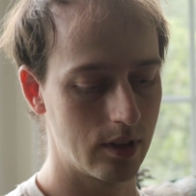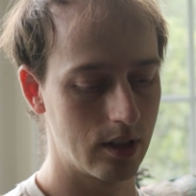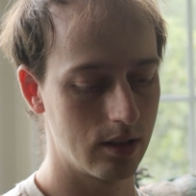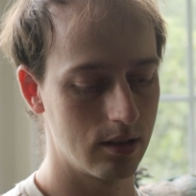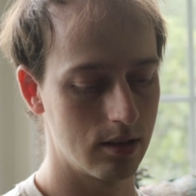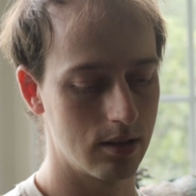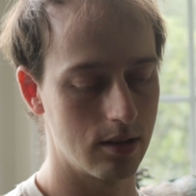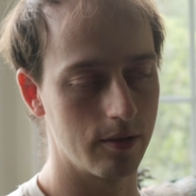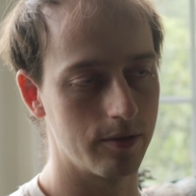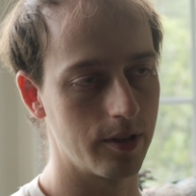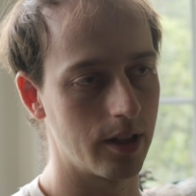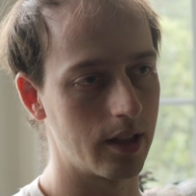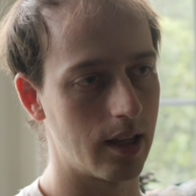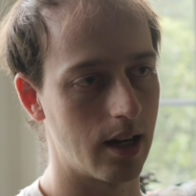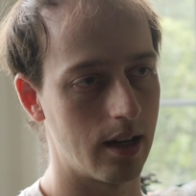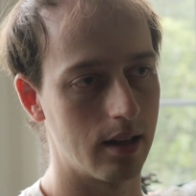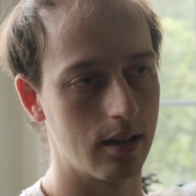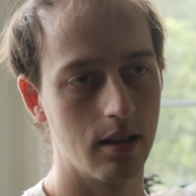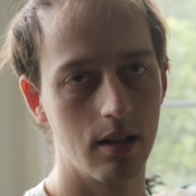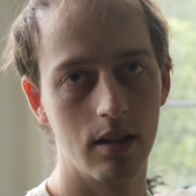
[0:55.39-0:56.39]
stuff like
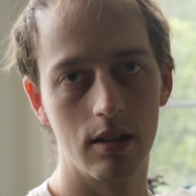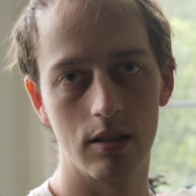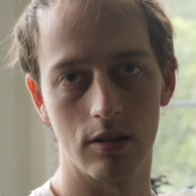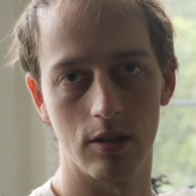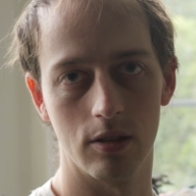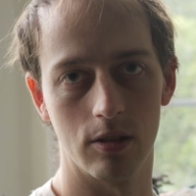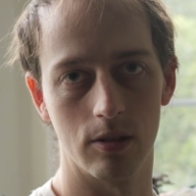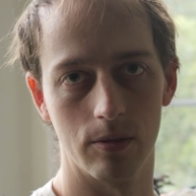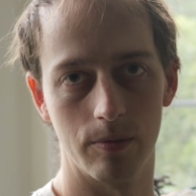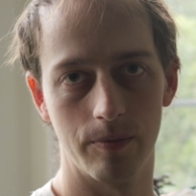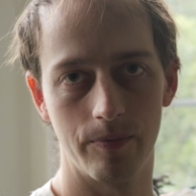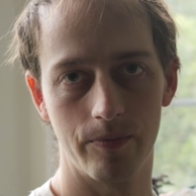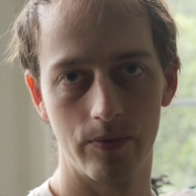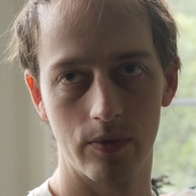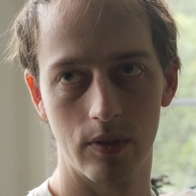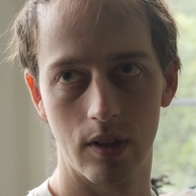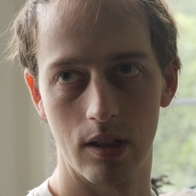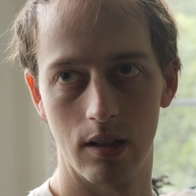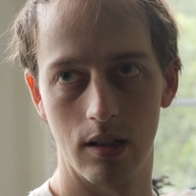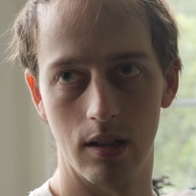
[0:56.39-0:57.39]
that. So
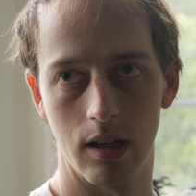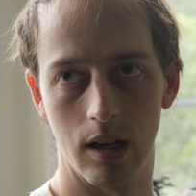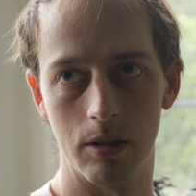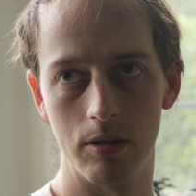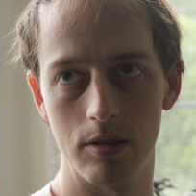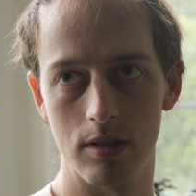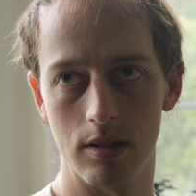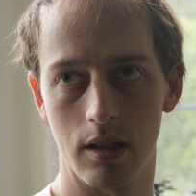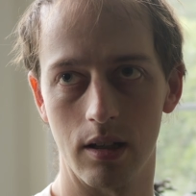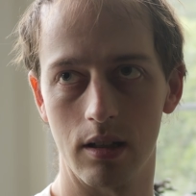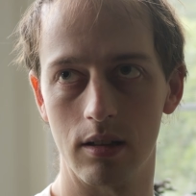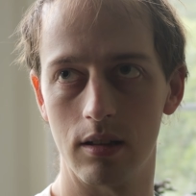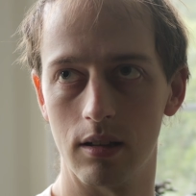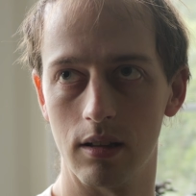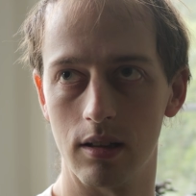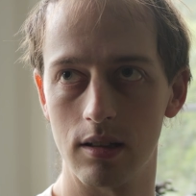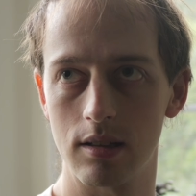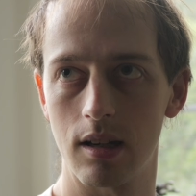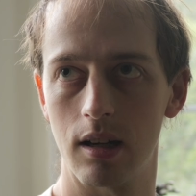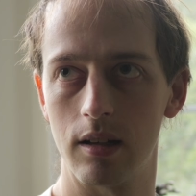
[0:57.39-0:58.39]
I was like,
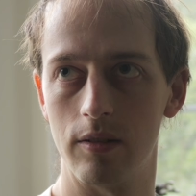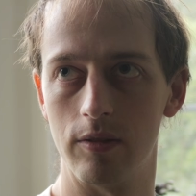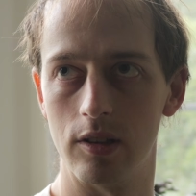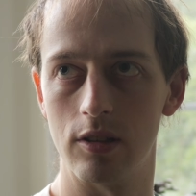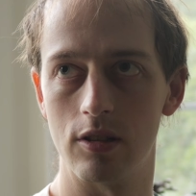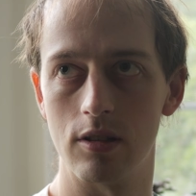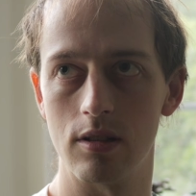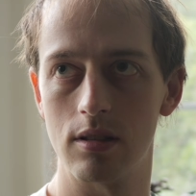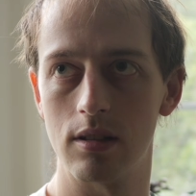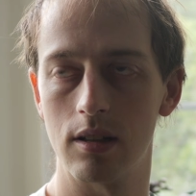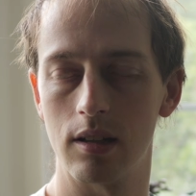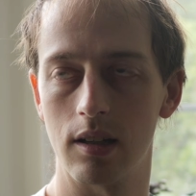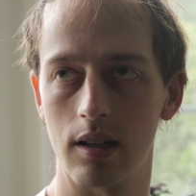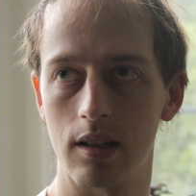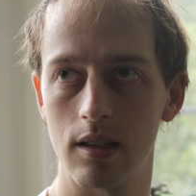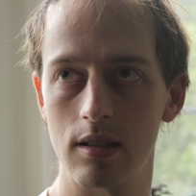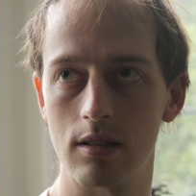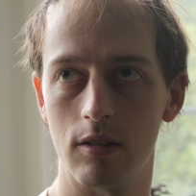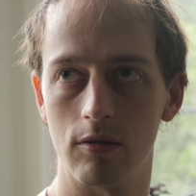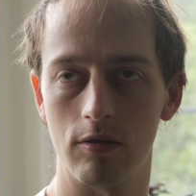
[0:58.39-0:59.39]
that's kind of interesting. I
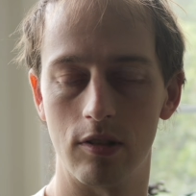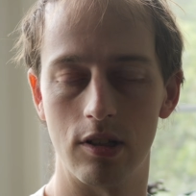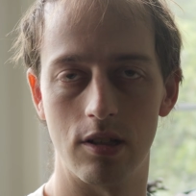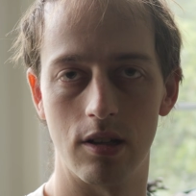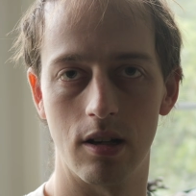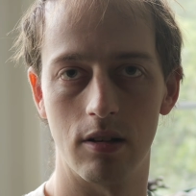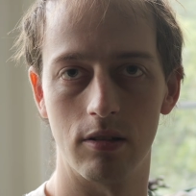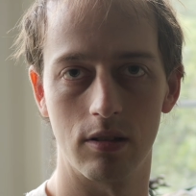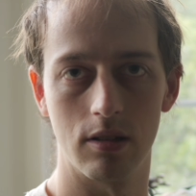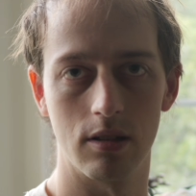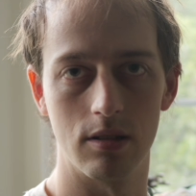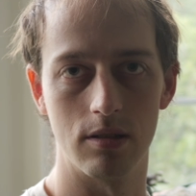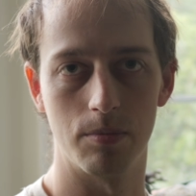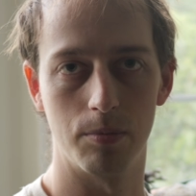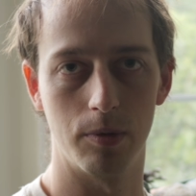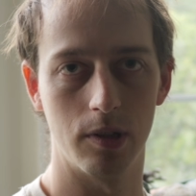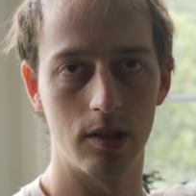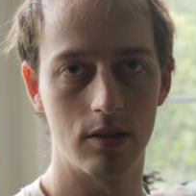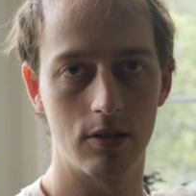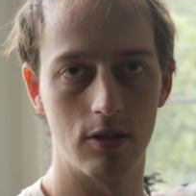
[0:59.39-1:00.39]
guess I'll reach out because
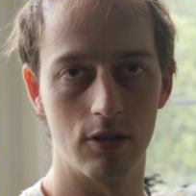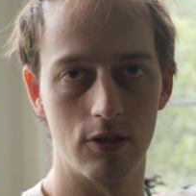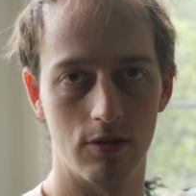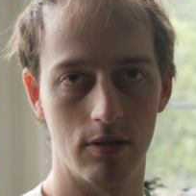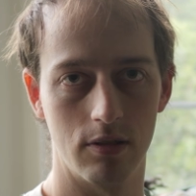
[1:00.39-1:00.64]
Blistered's